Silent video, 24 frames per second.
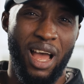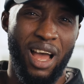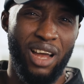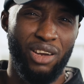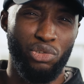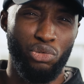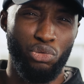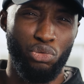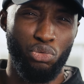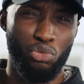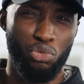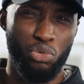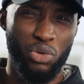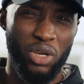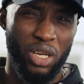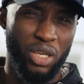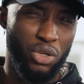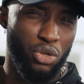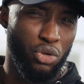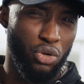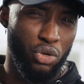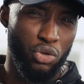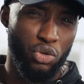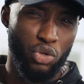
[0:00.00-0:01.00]
I really
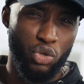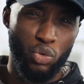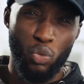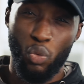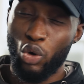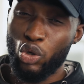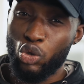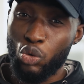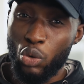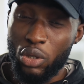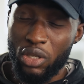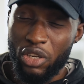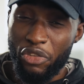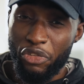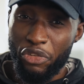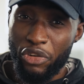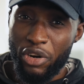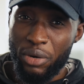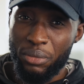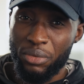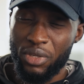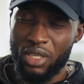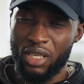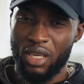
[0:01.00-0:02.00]
don't use 120
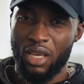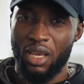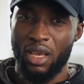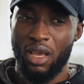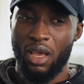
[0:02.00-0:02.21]
frames